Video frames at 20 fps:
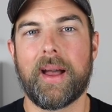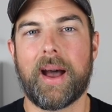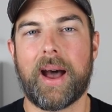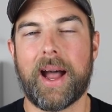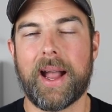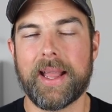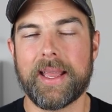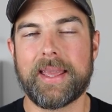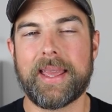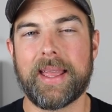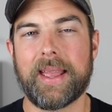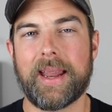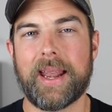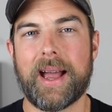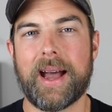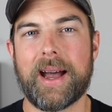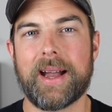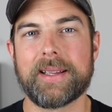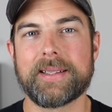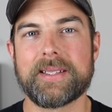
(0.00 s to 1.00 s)
I
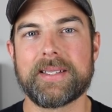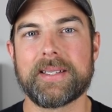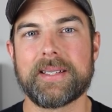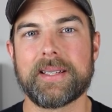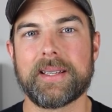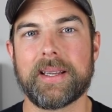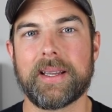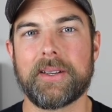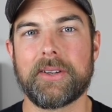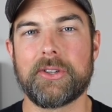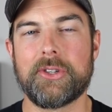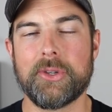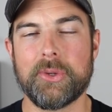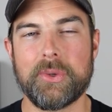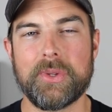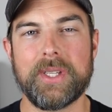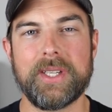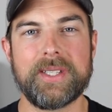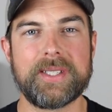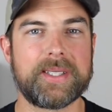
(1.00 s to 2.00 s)
cannot do
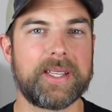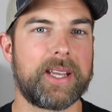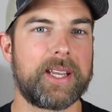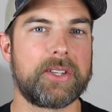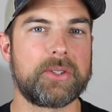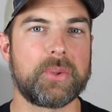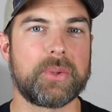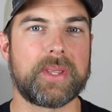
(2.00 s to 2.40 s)
these things